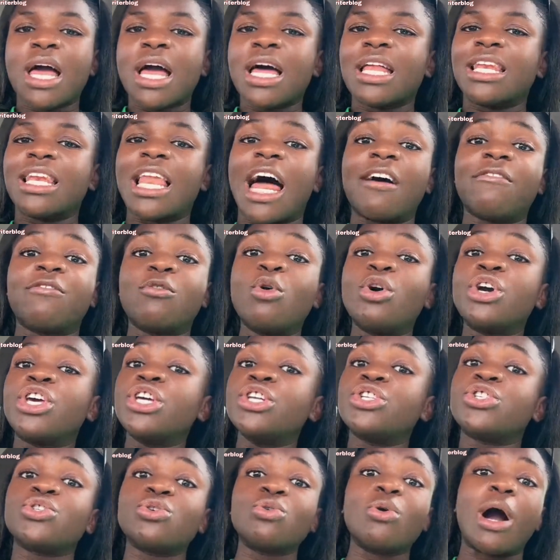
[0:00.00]
life will
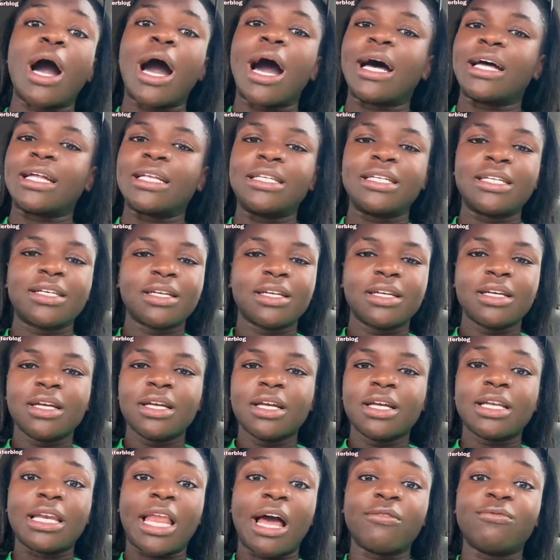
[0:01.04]
hit you hard
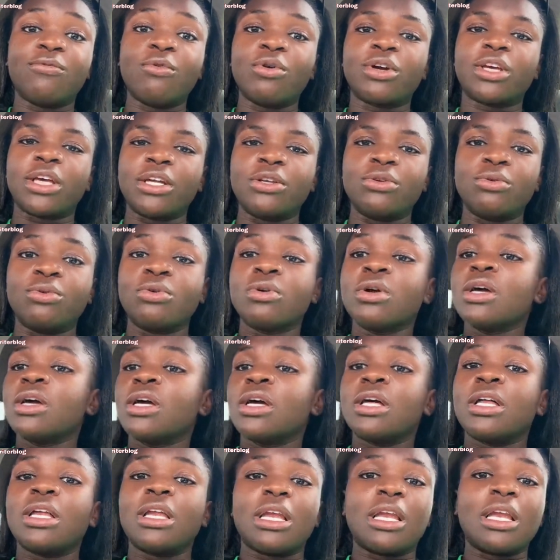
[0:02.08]
like volcano.
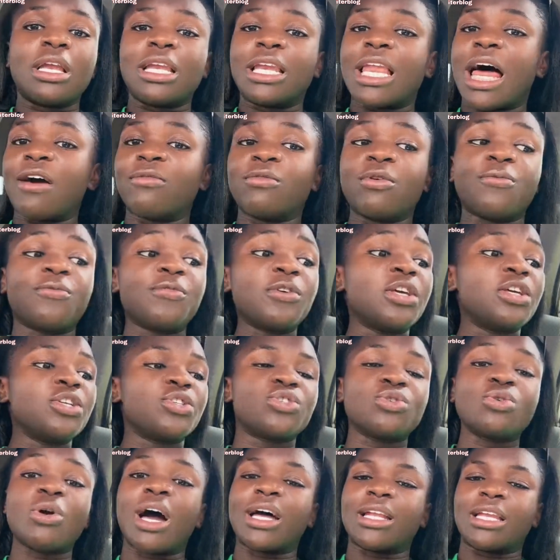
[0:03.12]
Life will hit
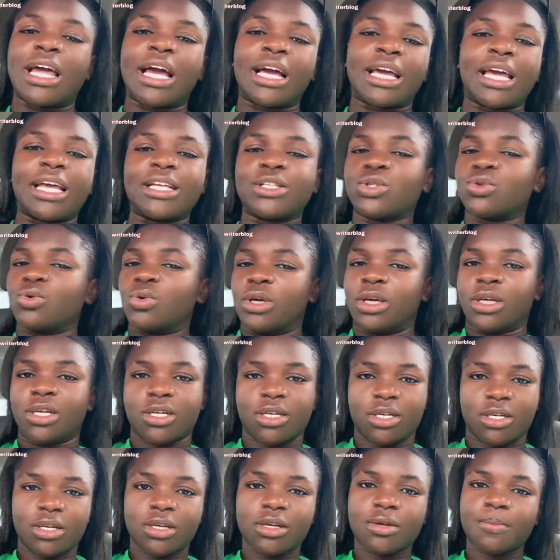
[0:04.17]
you hard like earthquake.
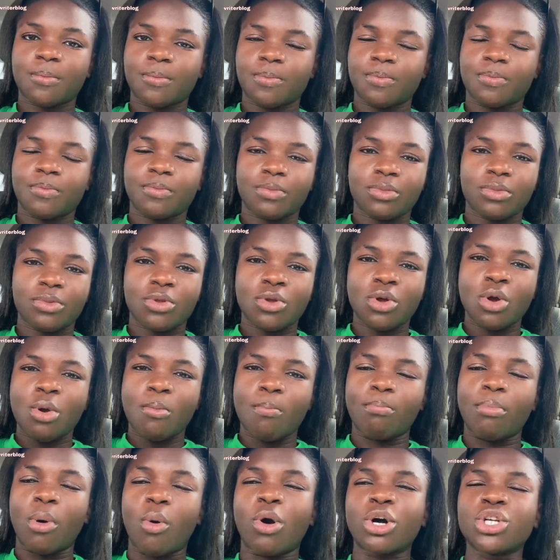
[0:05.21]

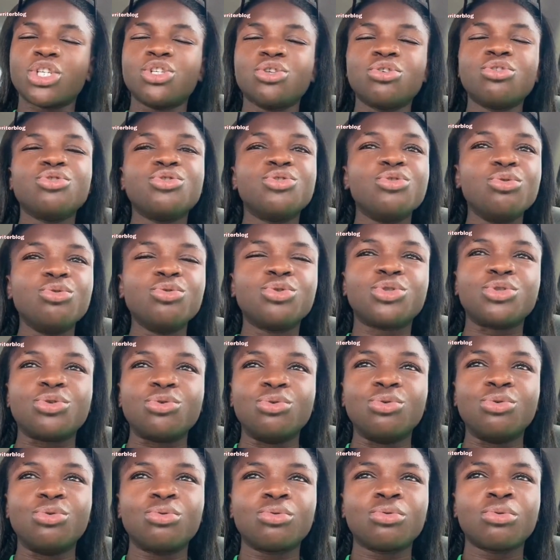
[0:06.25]
But what do you do
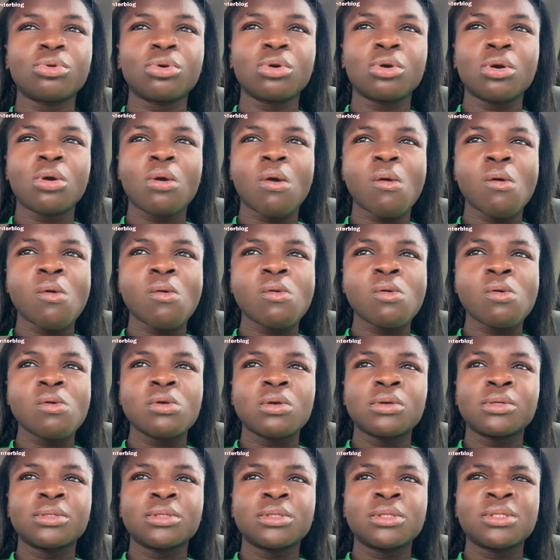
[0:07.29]
to
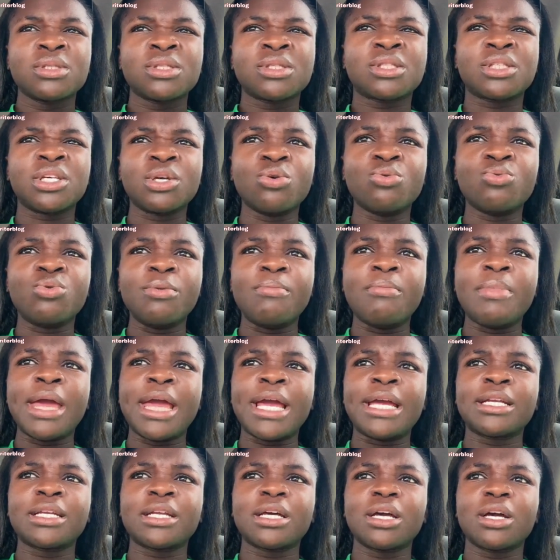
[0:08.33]
still
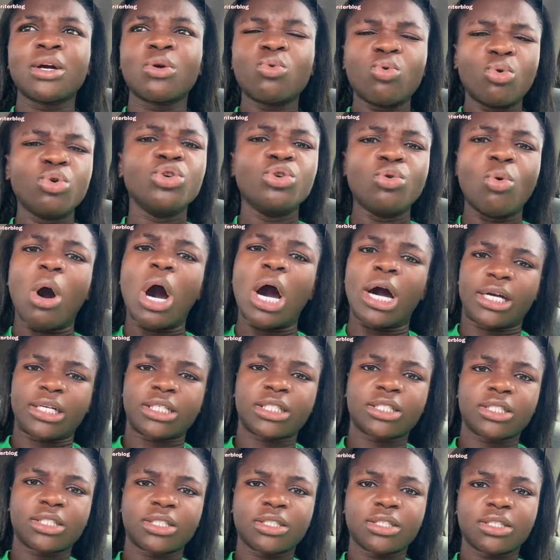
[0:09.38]
remain who you are?
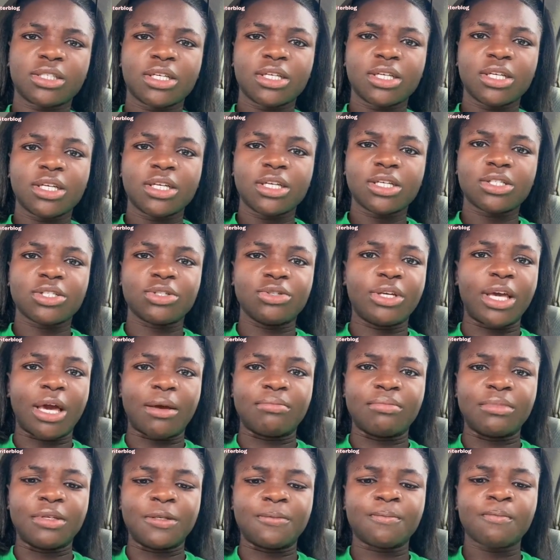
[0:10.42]
You get
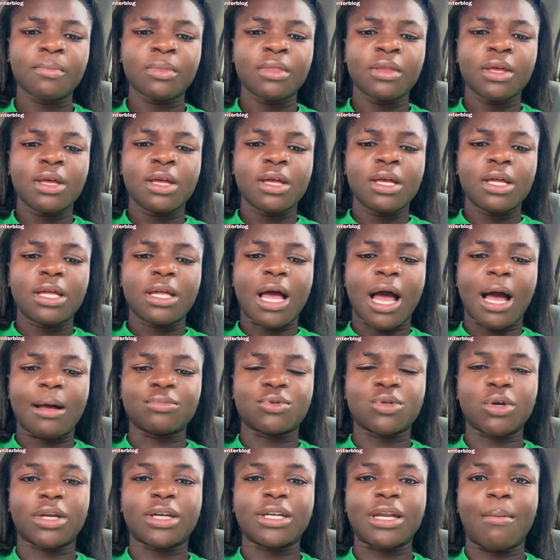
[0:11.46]
me? I'm
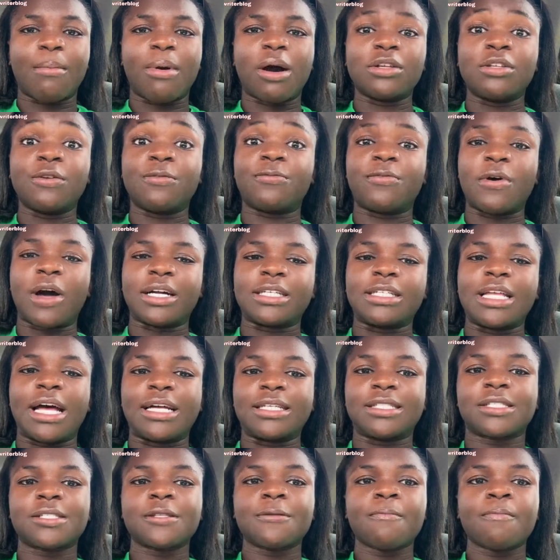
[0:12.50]
talking about the fact
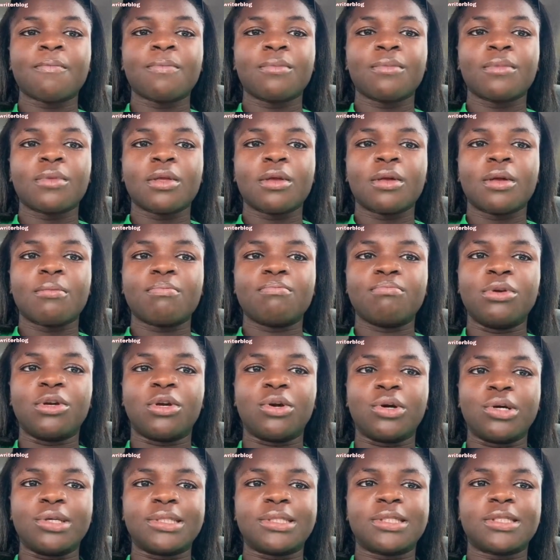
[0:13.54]
that
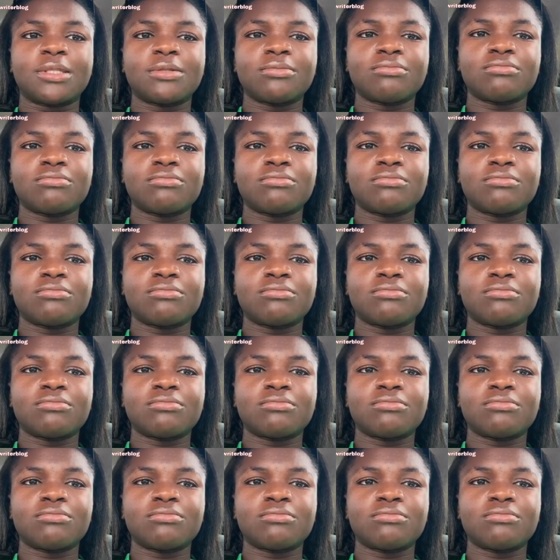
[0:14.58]
because